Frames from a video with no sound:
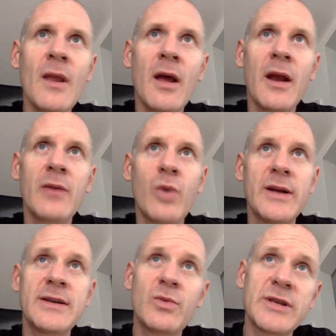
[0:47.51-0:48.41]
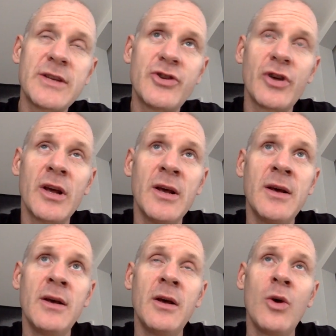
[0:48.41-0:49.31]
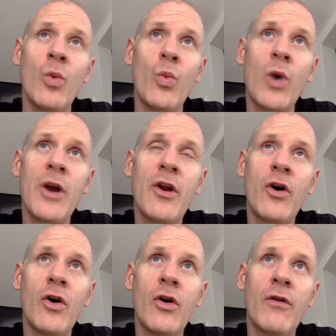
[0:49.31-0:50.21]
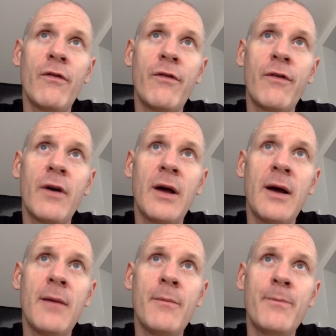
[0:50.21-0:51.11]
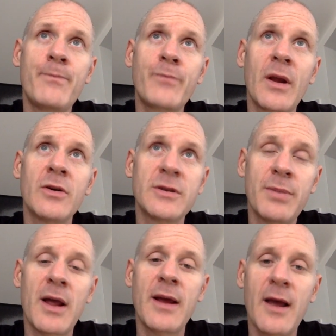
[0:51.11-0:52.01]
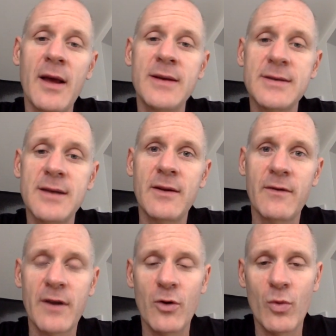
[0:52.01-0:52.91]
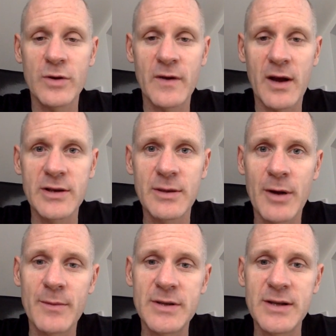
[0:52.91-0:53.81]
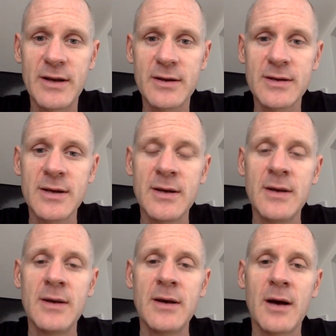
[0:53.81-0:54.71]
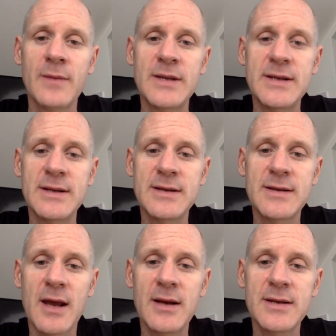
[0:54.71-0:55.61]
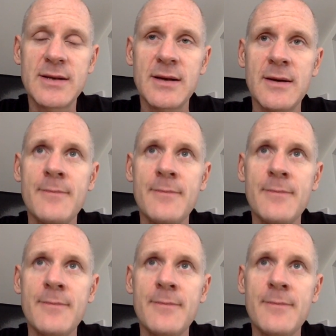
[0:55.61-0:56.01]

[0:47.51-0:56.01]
And what I did was I took one of our supply guys, who works for Guys Who Buy Materials, up to see the site,